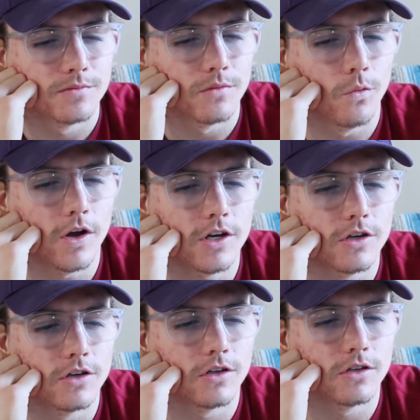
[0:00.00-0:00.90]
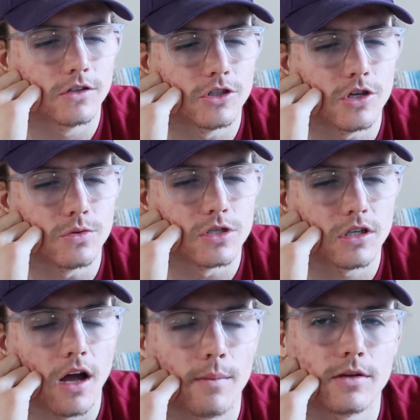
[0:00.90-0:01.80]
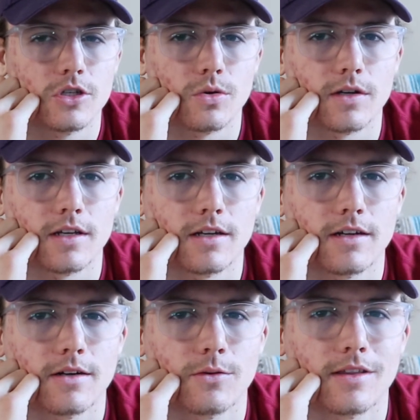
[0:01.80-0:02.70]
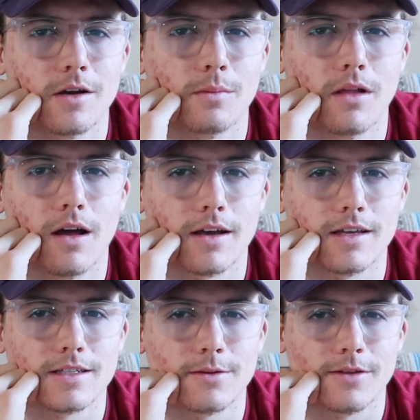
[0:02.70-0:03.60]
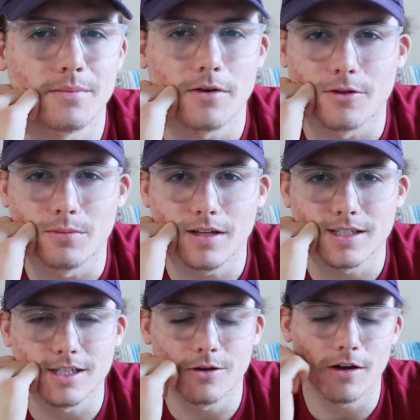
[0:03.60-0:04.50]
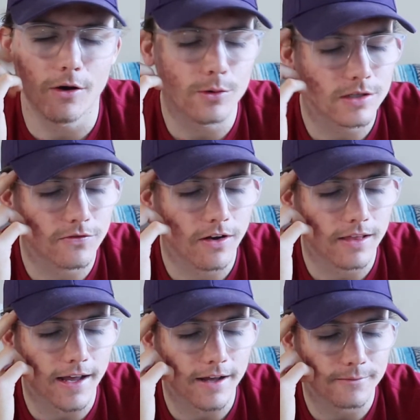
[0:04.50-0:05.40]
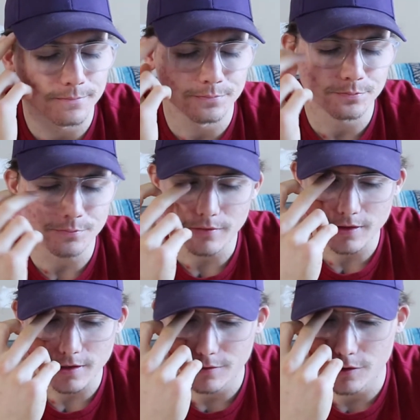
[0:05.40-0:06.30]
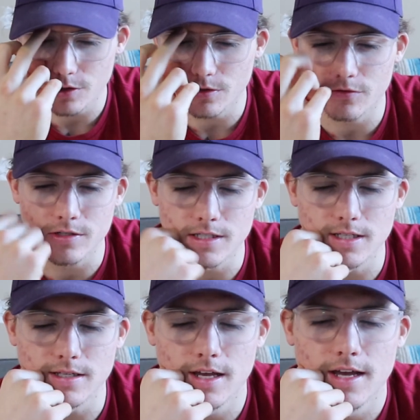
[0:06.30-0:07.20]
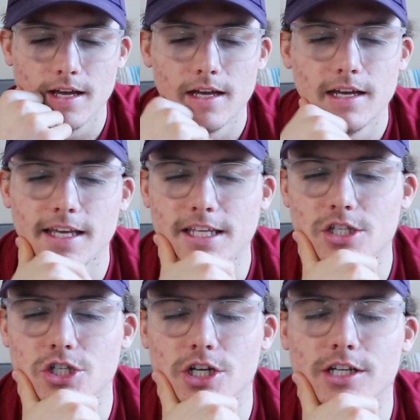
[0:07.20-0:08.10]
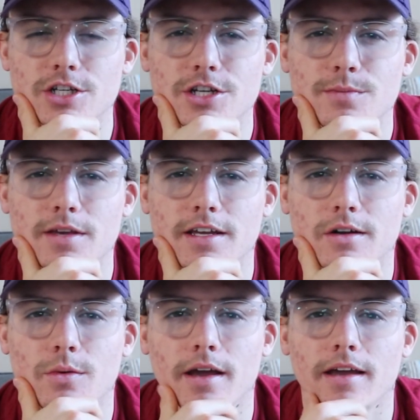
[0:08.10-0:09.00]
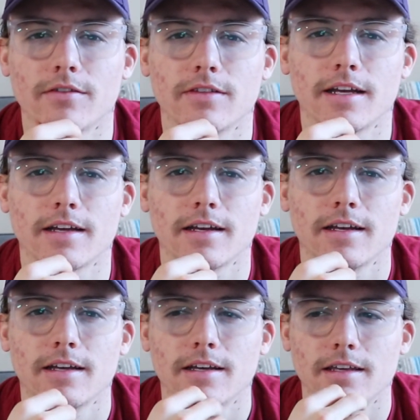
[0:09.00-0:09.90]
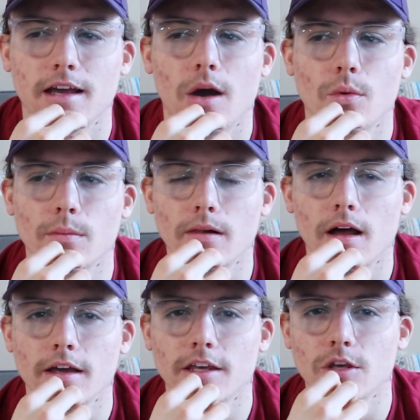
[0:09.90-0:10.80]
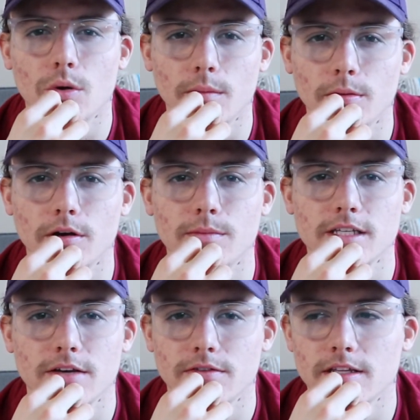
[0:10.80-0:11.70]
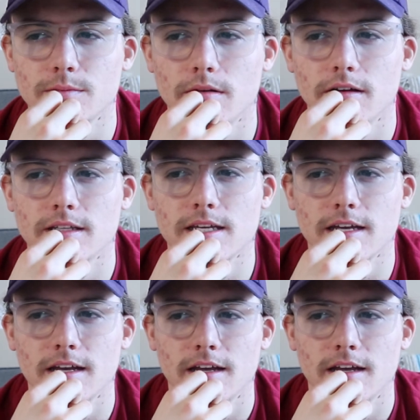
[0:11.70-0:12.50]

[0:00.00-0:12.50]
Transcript: when do you stop enjoying it without blocking some type of other blessing? I always felt like the universe is judging me in a way of like, yeah, we're blocking you on purpose. Everything's it's like,